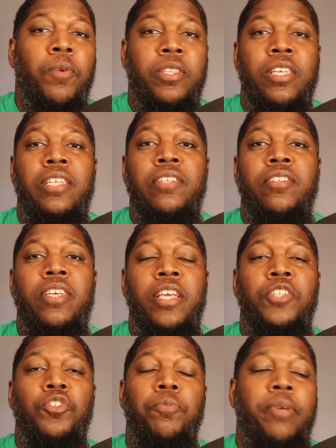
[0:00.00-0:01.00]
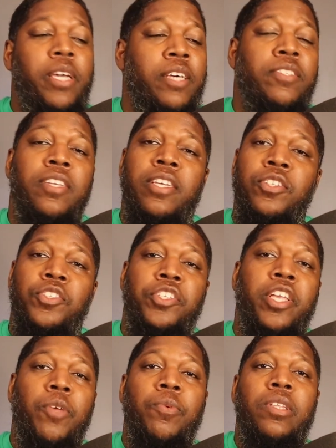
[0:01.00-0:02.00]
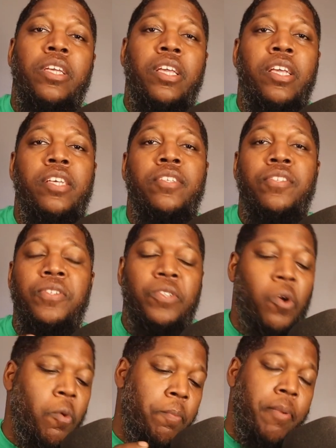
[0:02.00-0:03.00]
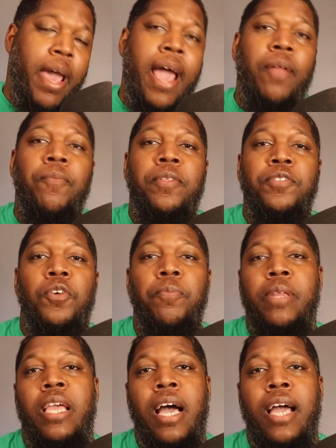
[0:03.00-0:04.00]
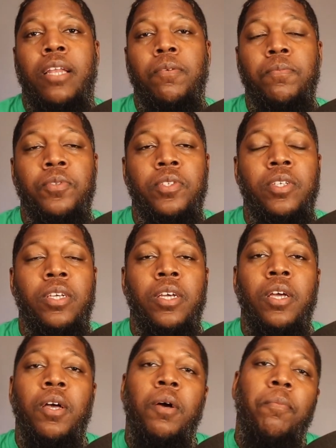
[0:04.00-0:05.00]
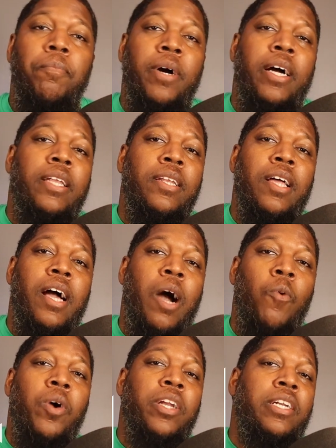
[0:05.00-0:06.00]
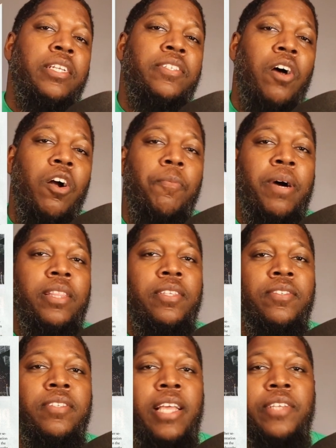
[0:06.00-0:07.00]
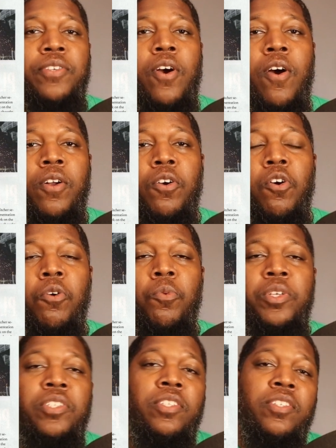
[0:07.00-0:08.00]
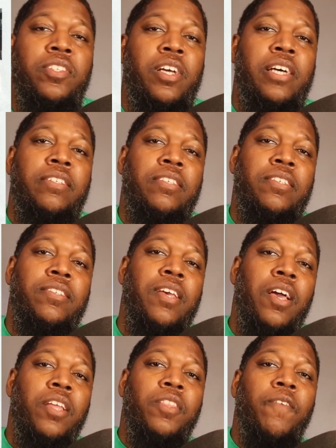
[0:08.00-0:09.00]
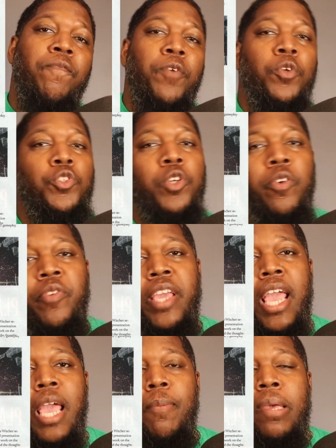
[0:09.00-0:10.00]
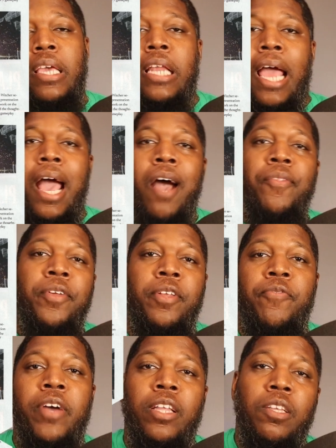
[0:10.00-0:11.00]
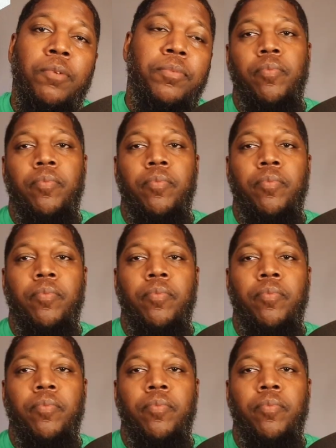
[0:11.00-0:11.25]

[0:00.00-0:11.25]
within this issue because it genuinely is so packed with so many items. But I wanted to talk about this next article, which discusses the future of gaming and how they're developed.